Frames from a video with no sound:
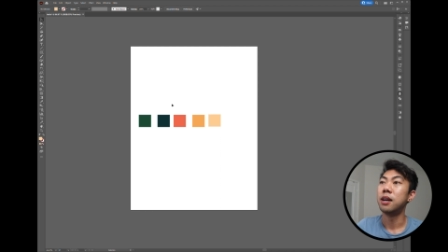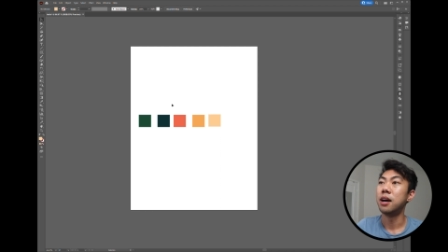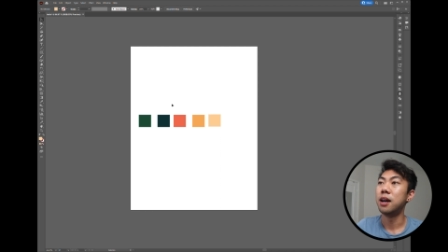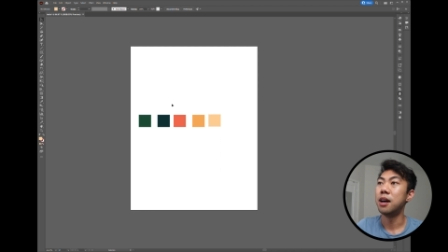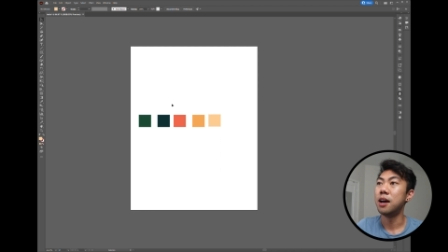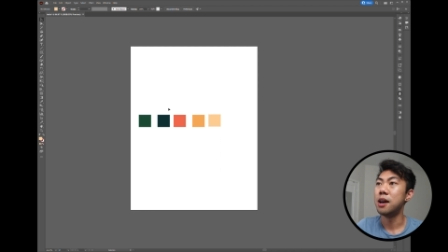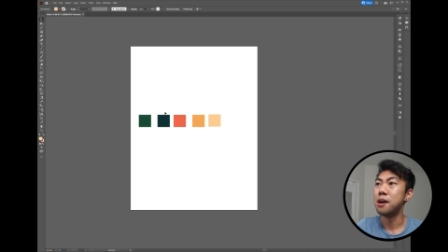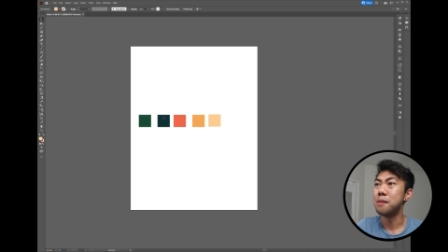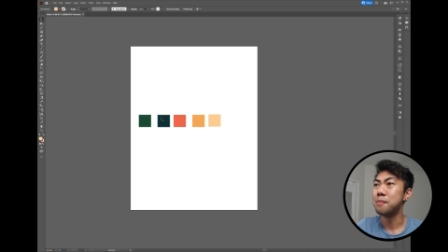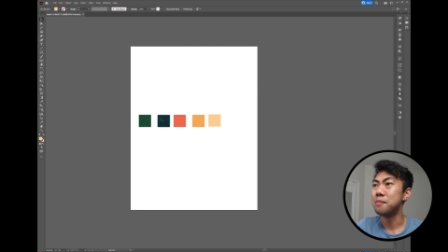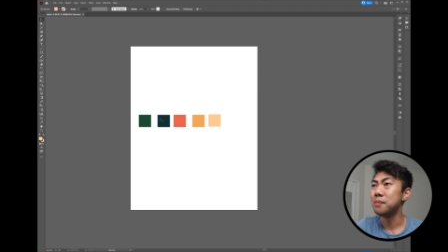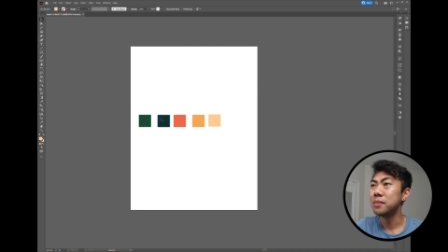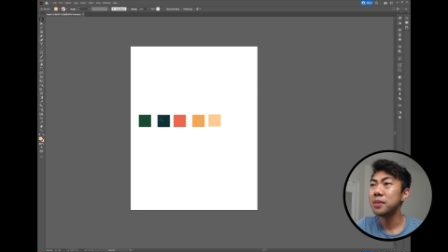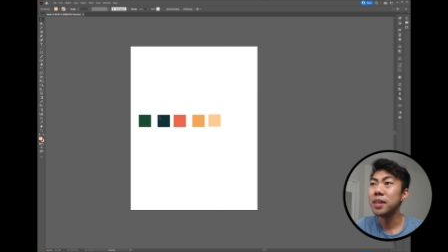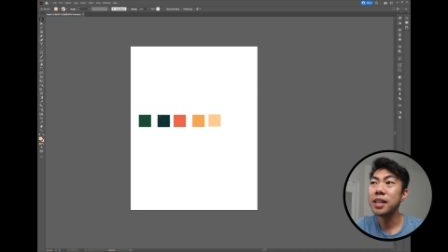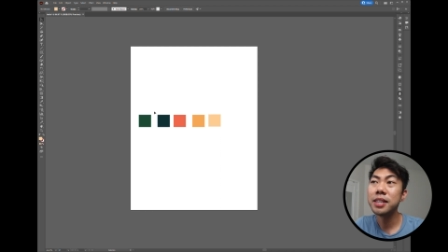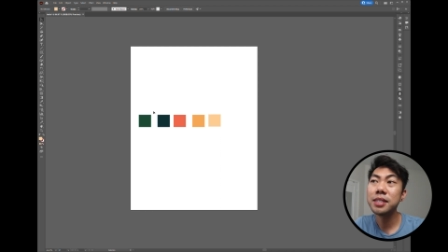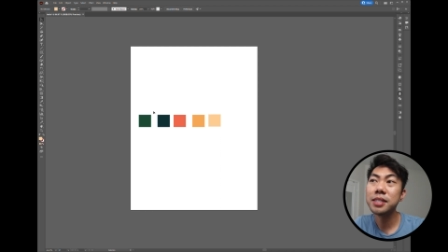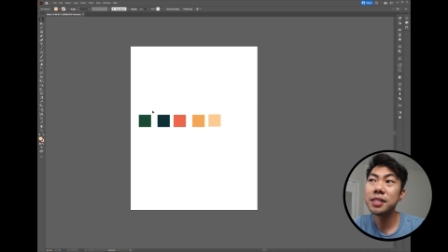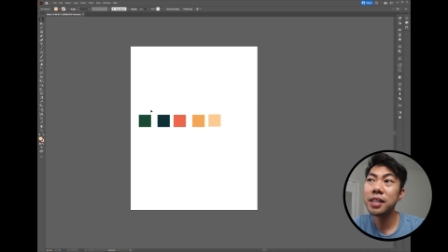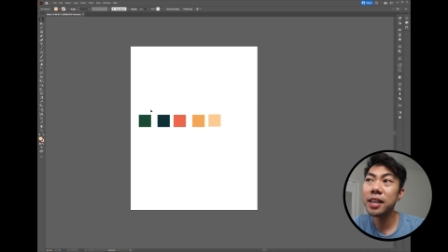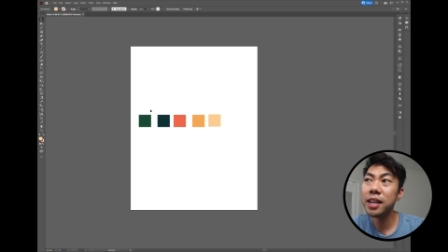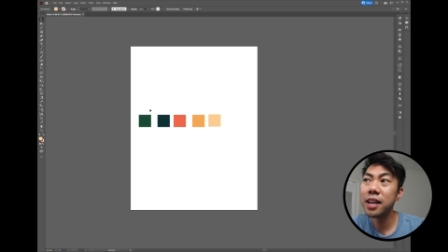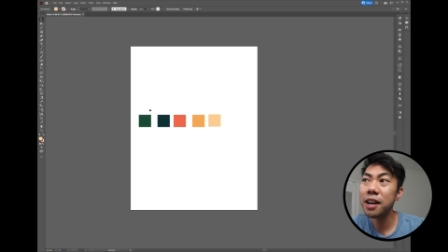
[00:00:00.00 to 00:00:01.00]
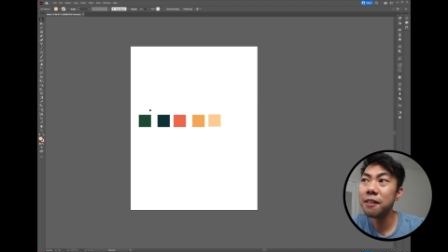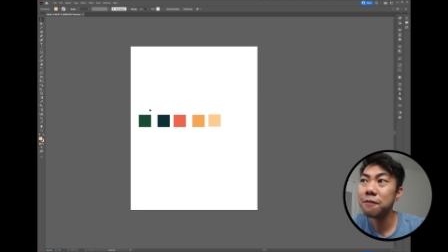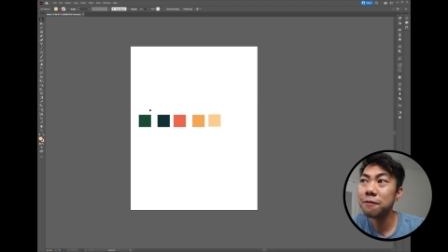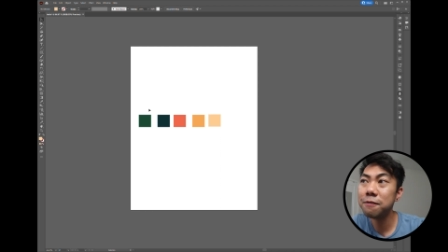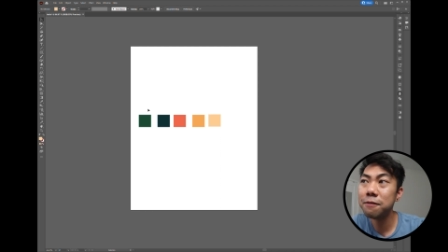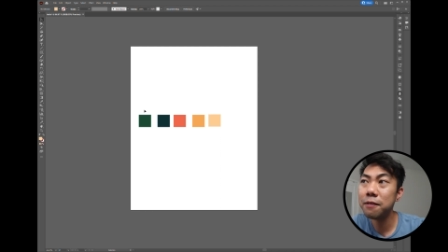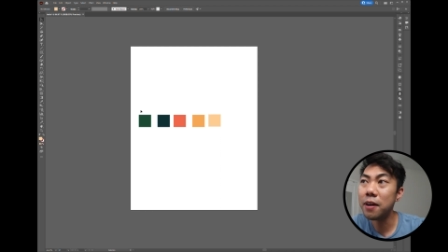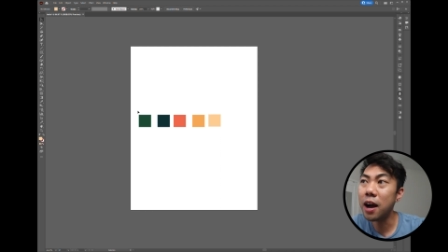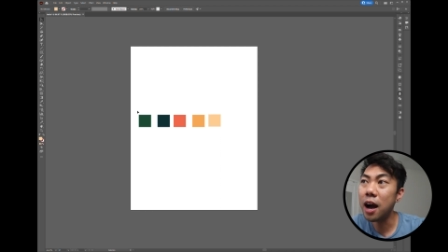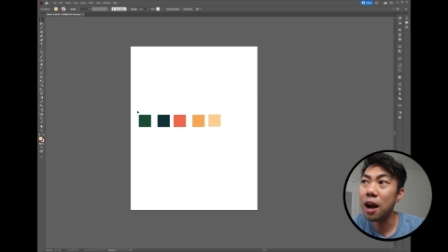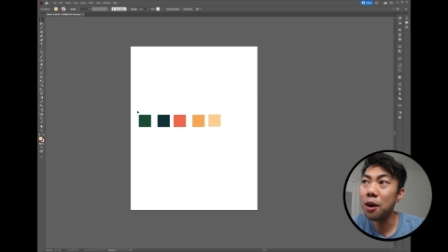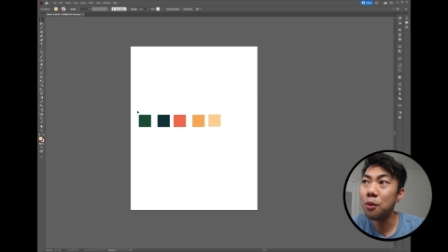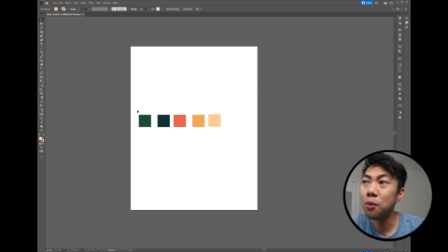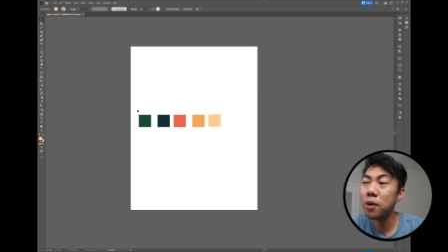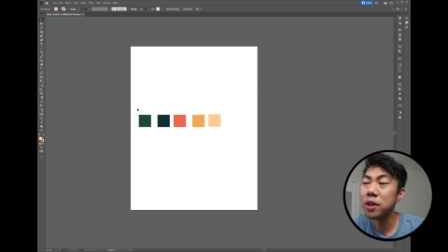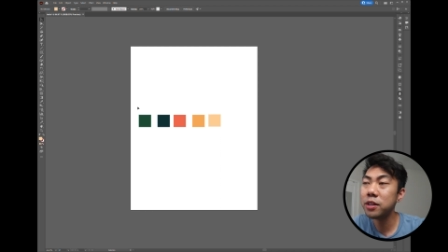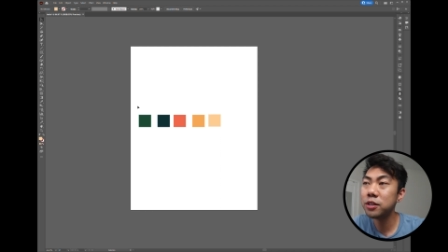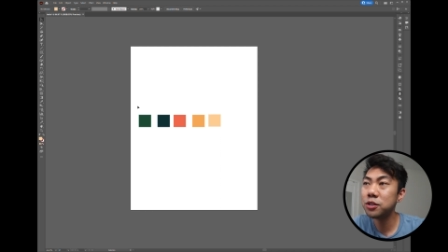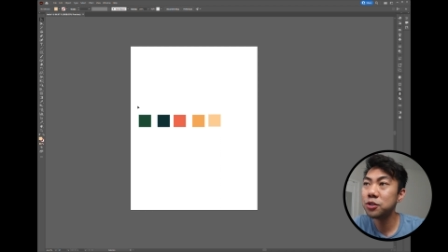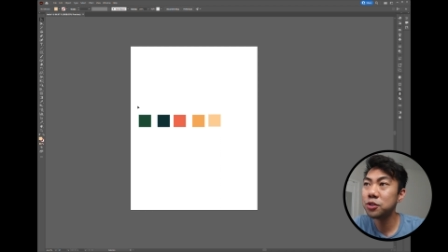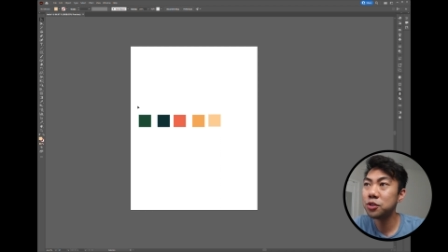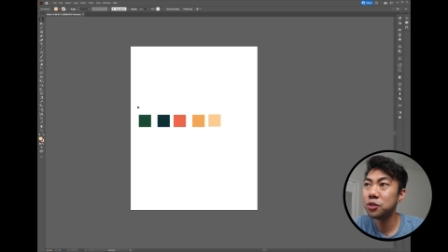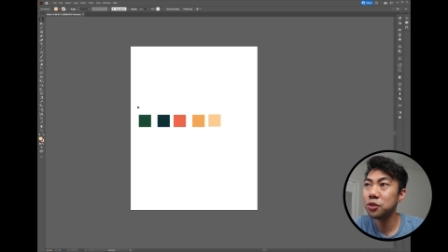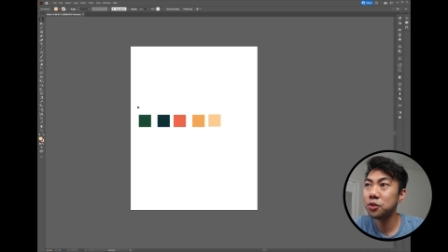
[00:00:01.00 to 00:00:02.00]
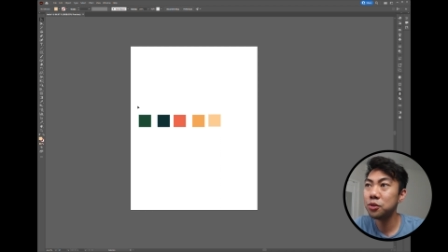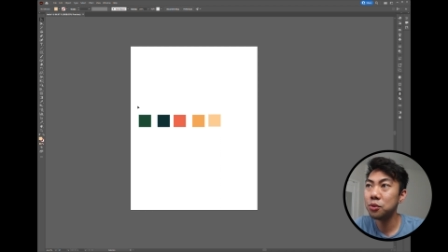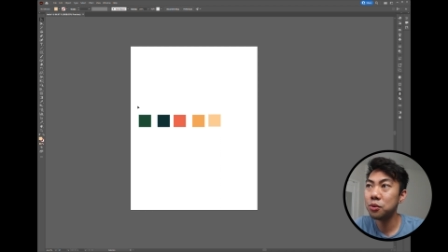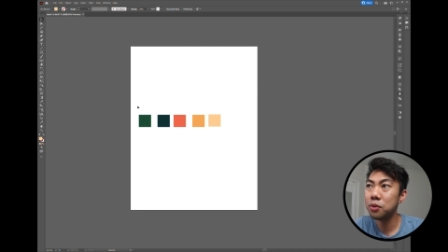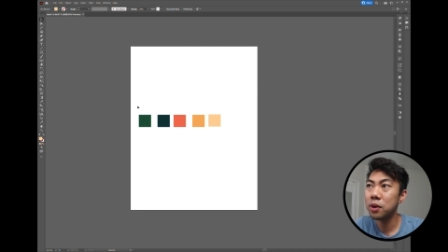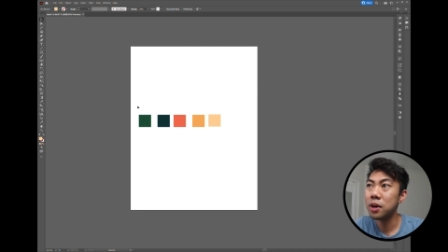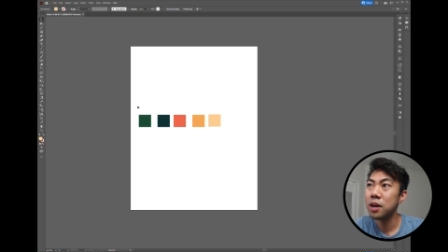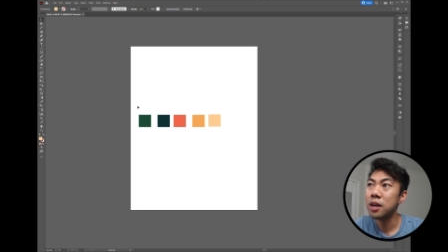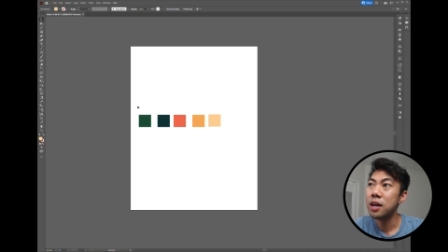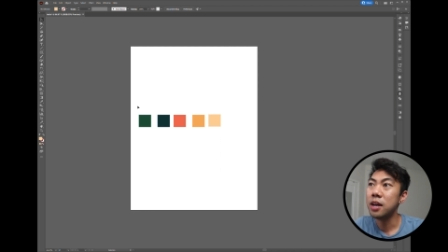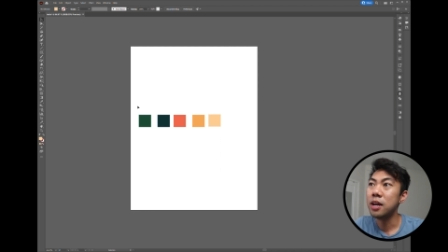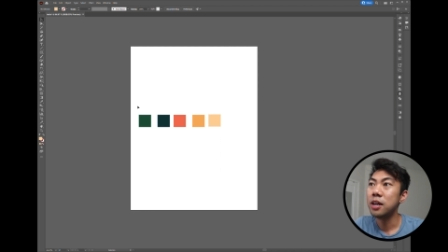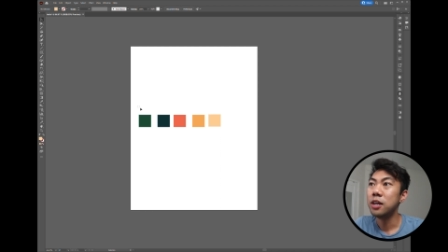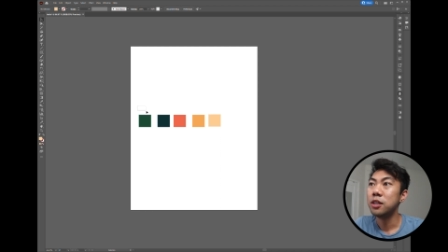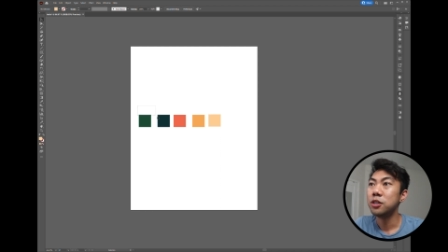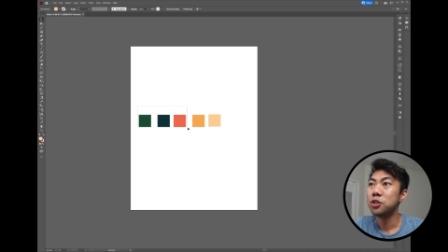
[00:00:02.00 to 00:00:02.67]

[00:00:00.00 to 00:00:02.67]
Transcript: um, let's say I want to